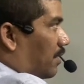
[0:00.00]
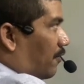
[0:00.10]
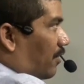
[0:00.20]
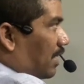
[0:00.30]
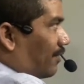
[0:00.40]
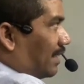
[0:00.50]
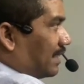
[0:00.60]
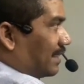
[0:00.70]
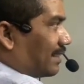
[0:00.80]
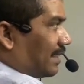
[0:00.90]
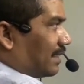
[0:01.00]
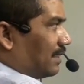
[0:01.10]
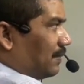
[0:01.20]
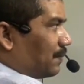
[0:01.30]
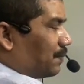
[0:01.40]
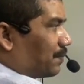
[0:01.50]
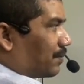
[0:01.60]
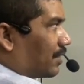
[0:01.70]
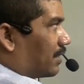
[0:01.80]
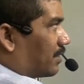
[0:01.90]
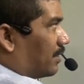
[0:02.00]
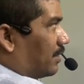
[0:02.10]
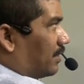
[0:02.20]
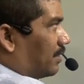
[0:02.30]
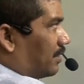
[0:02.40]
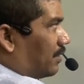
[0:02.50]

Y went inside now. See,